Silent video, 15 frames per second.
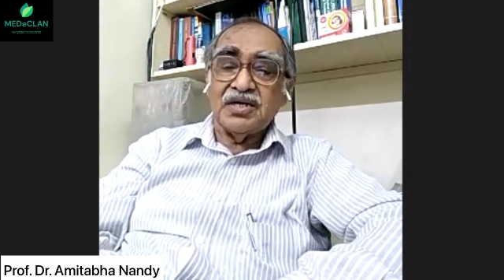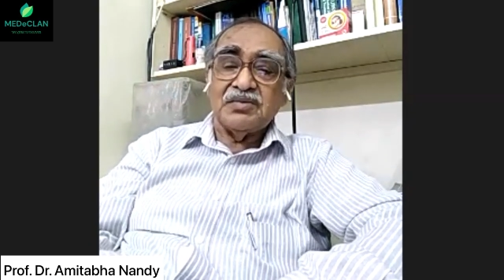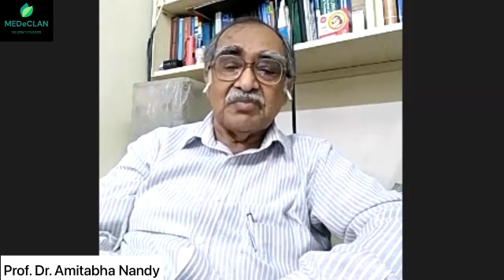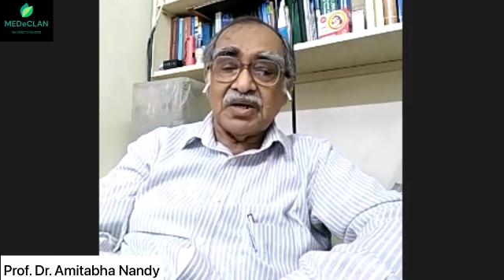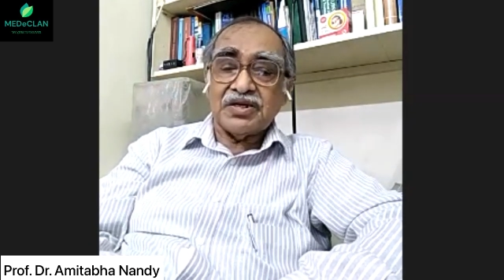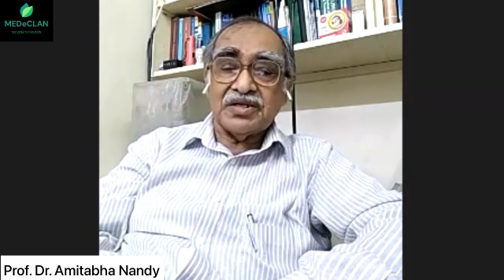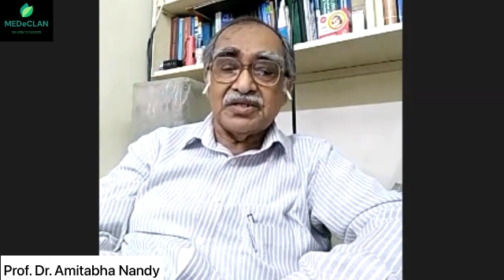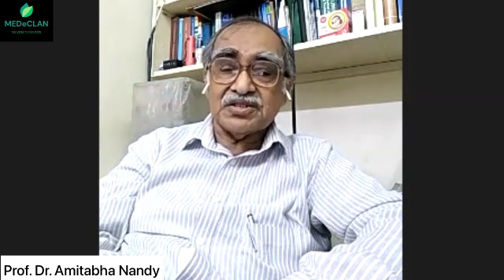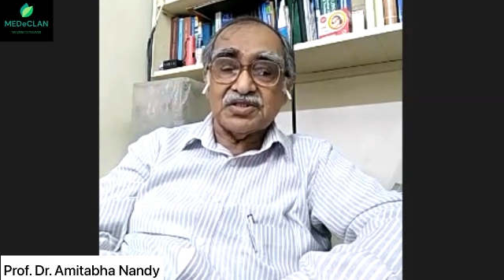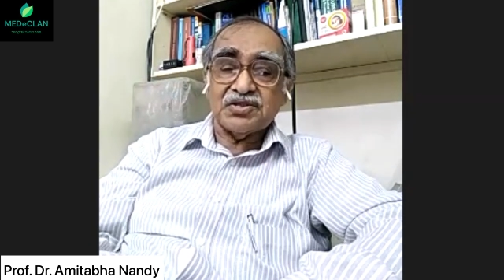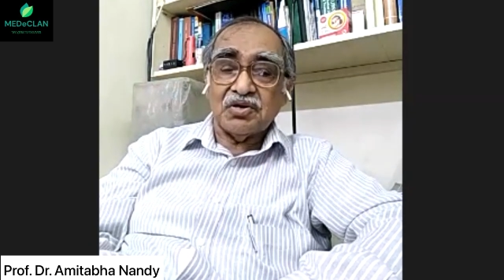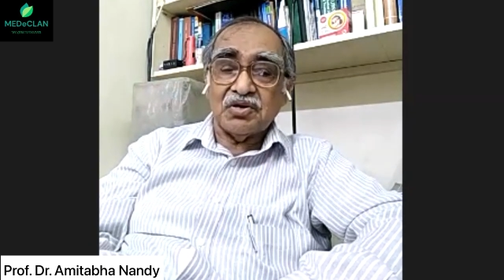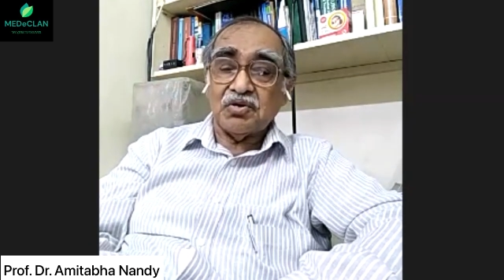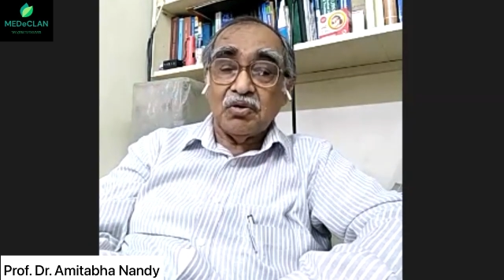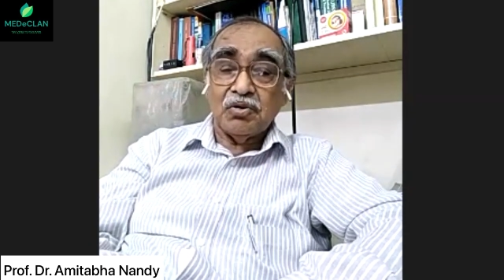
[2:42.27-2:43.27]
but it is
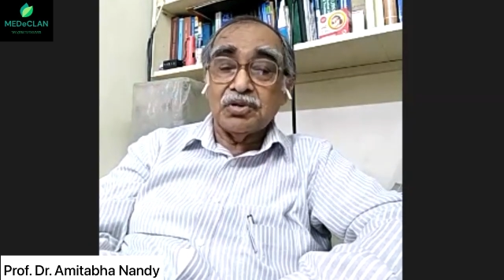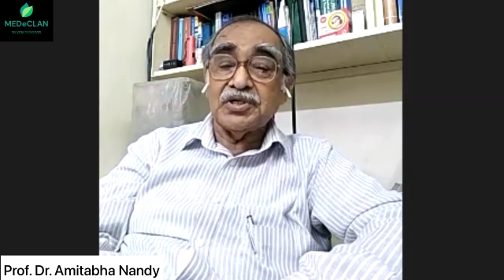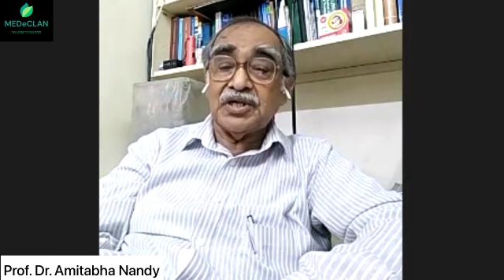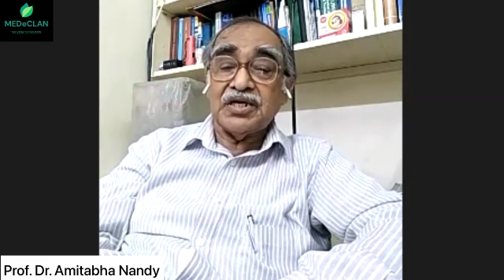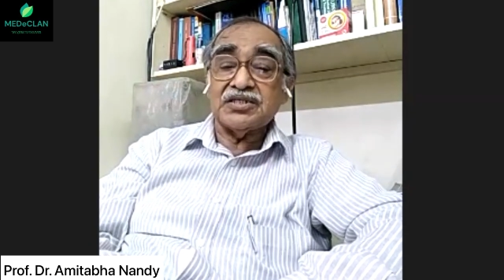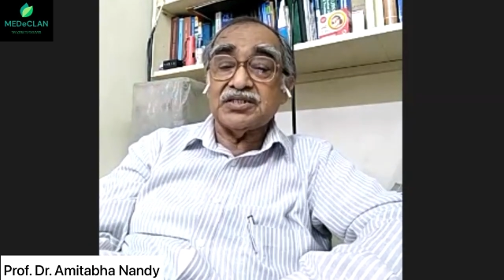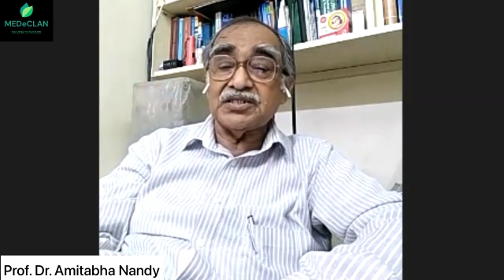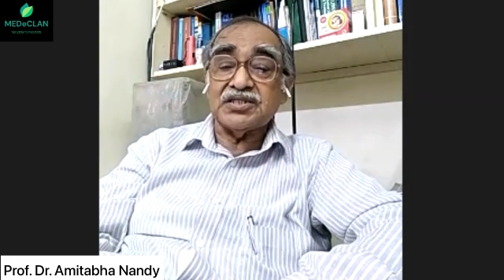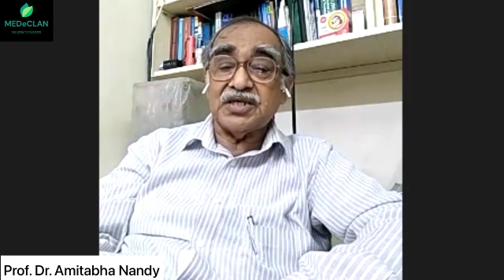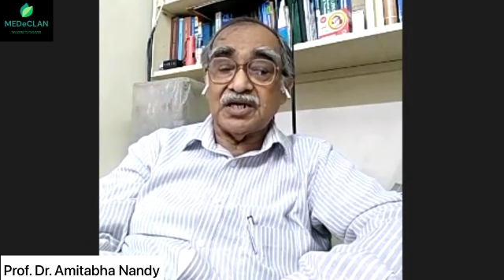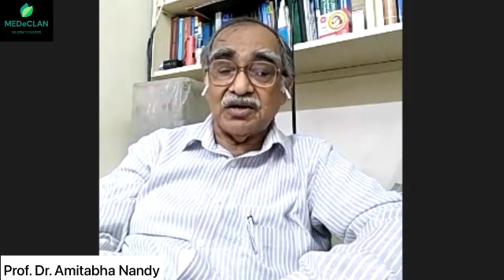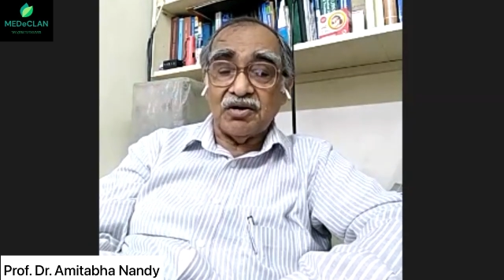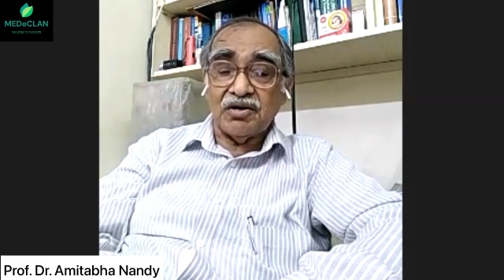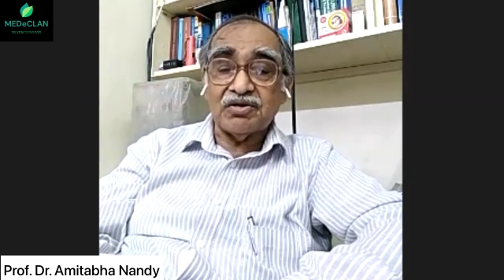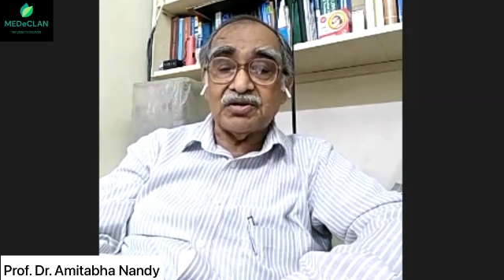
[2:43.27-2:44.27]
not all the cases
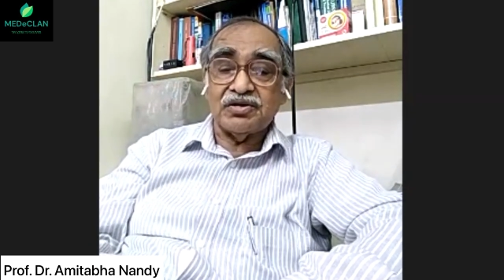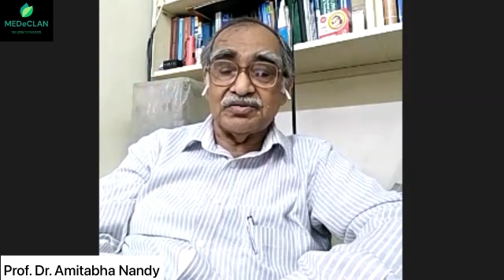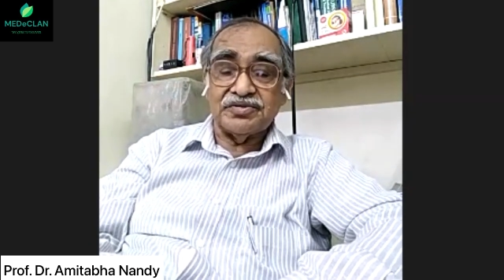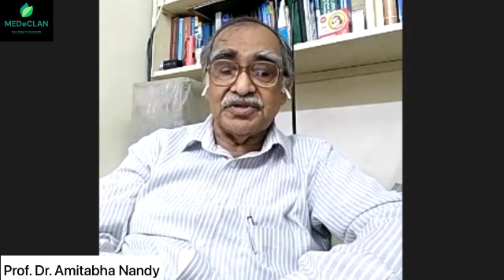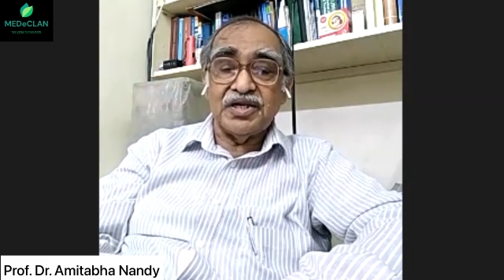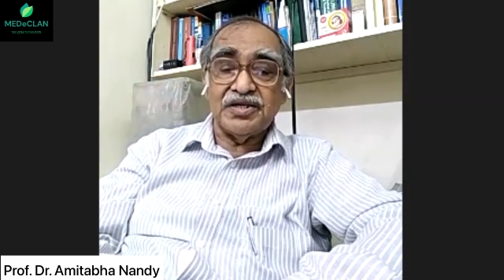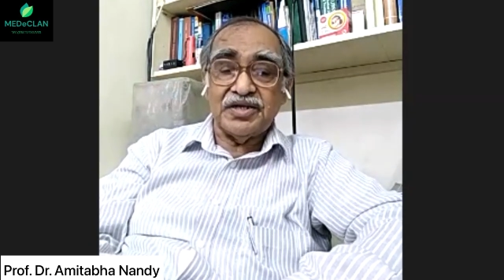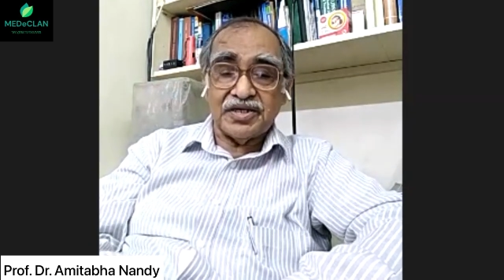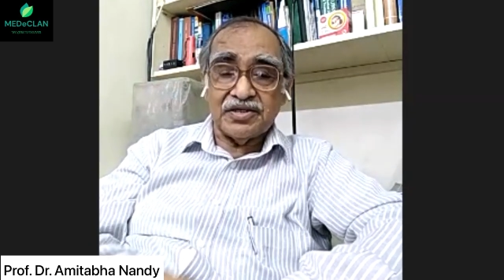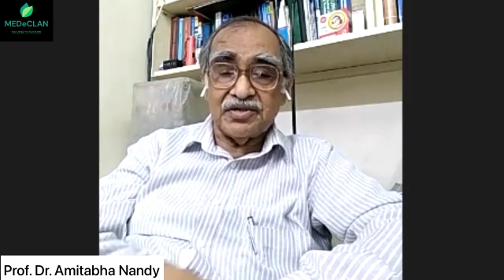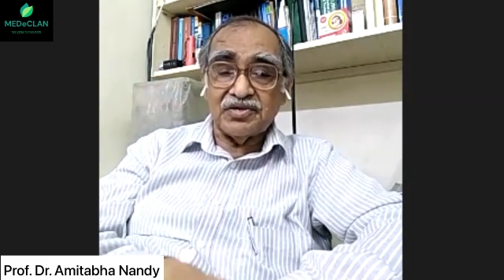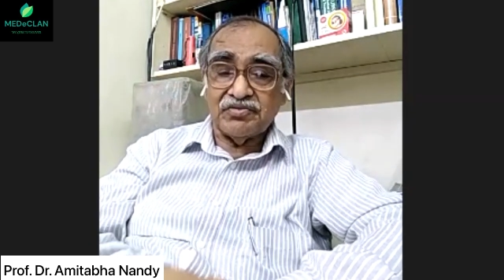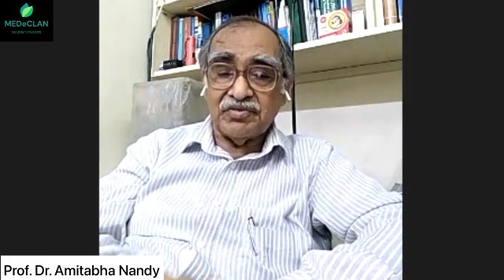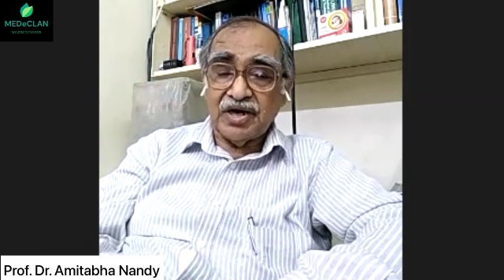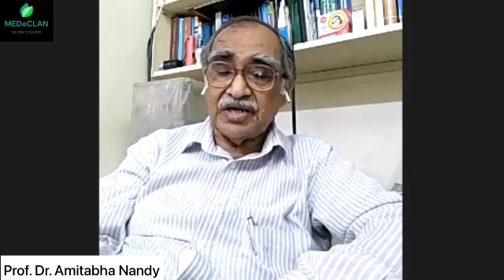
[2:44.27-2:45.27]
are not really
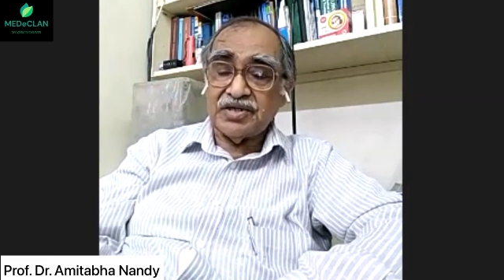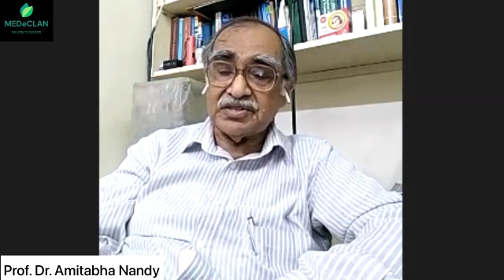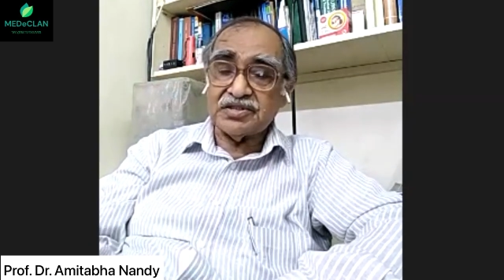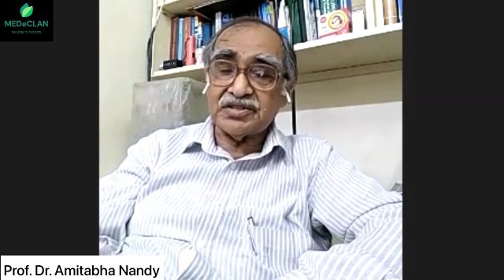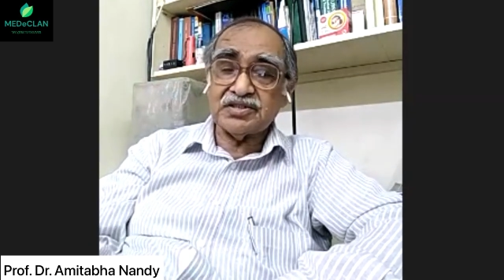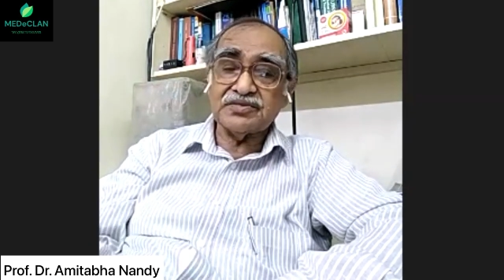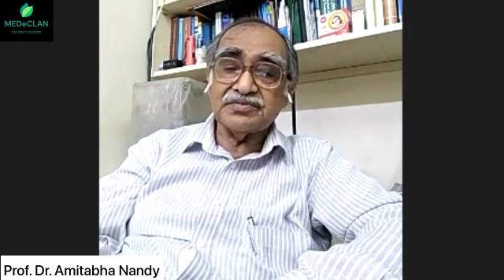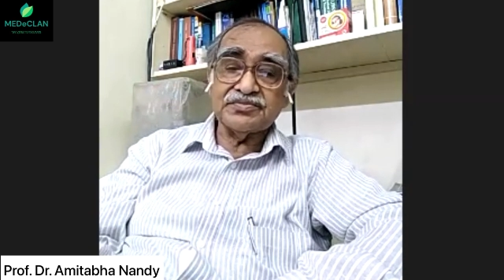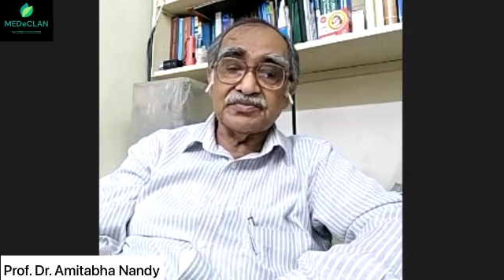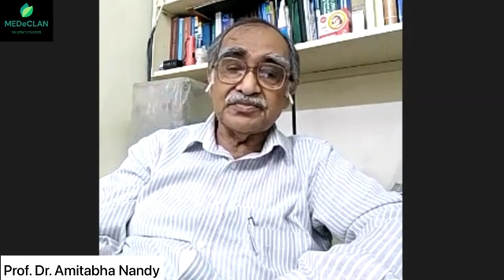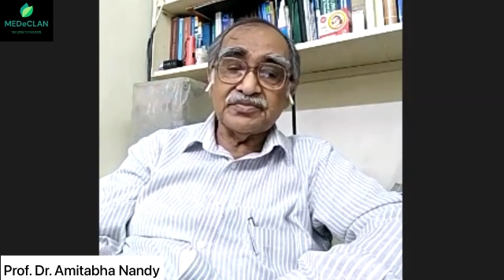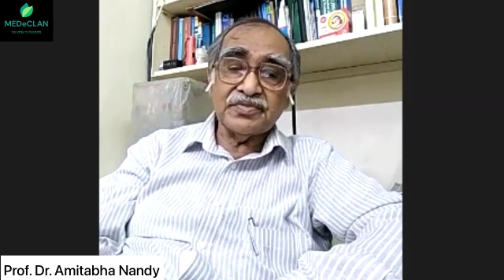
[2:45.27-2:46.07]
adenovirus.